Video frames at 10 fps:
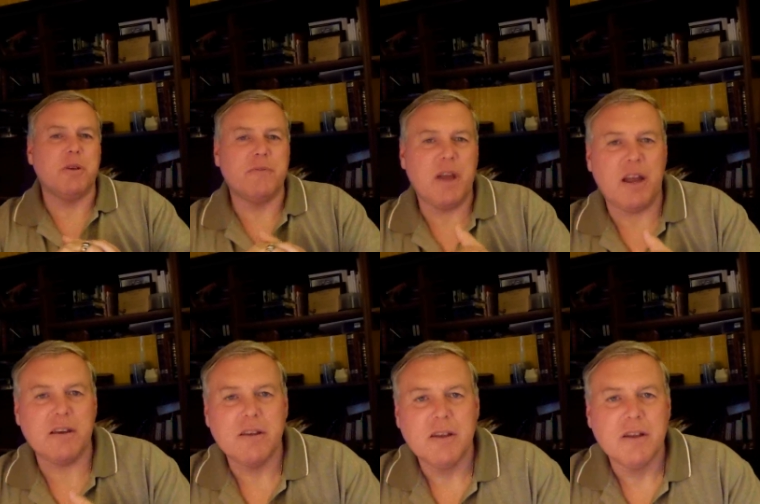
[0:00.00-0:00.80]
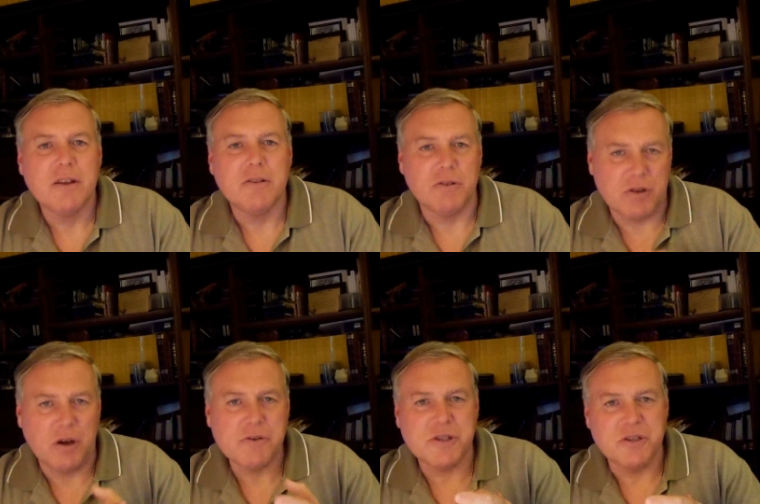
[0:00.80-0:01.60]
me of that
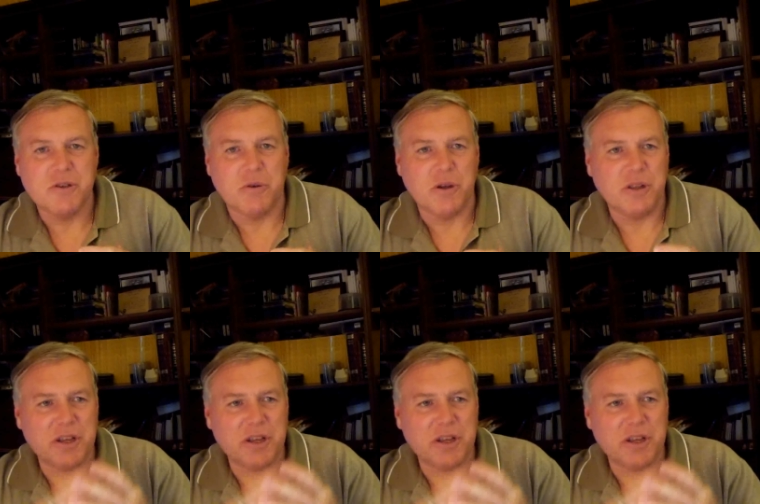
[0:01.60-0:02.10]
Lakhovsky coil.